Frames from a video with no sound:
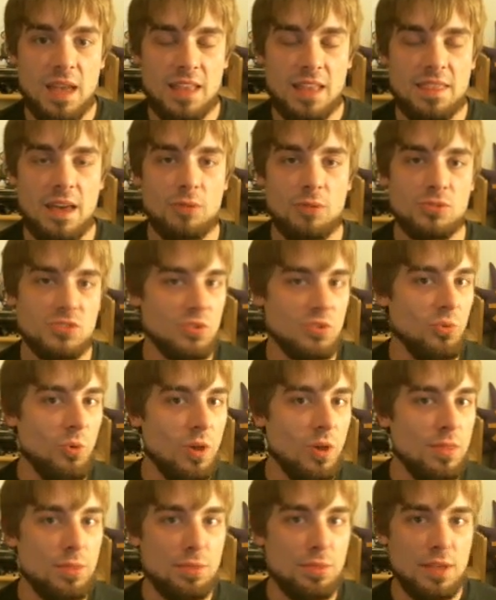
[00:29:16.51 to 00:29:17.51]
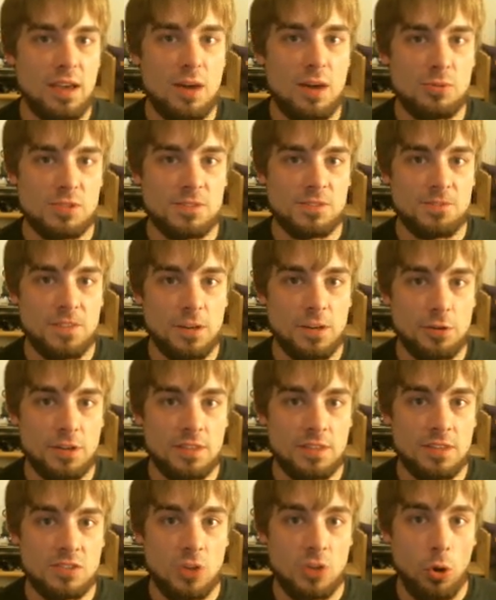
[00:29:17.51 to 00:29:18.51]
and that was the one thing I was
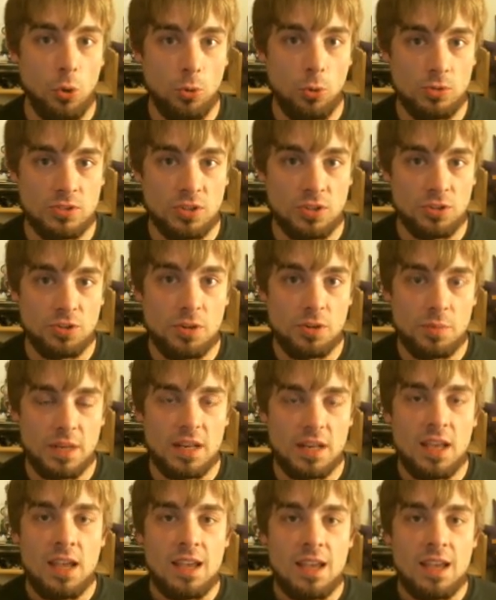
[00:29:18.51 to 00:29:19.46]
fearing this whole tournament.